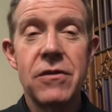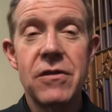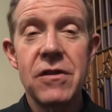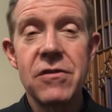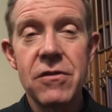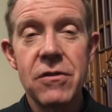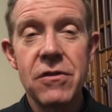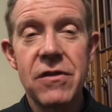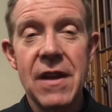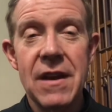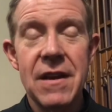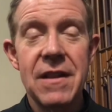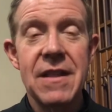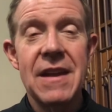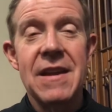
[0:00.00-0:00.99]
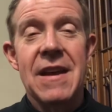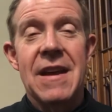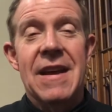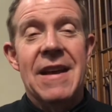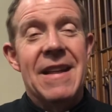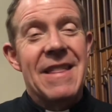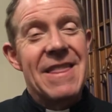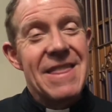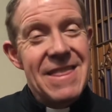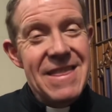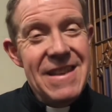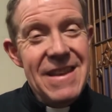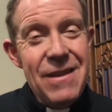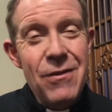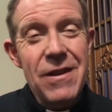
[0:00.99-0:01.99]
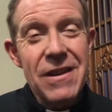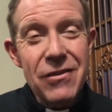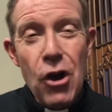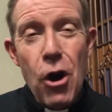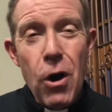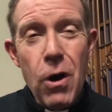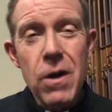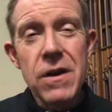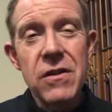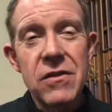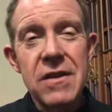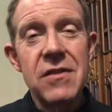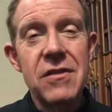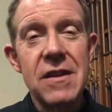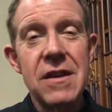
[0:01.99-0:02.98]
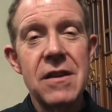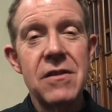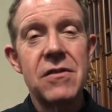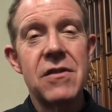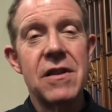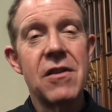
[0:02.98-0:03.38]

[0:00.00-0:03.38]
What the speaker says: sisters, that even as hard as this is,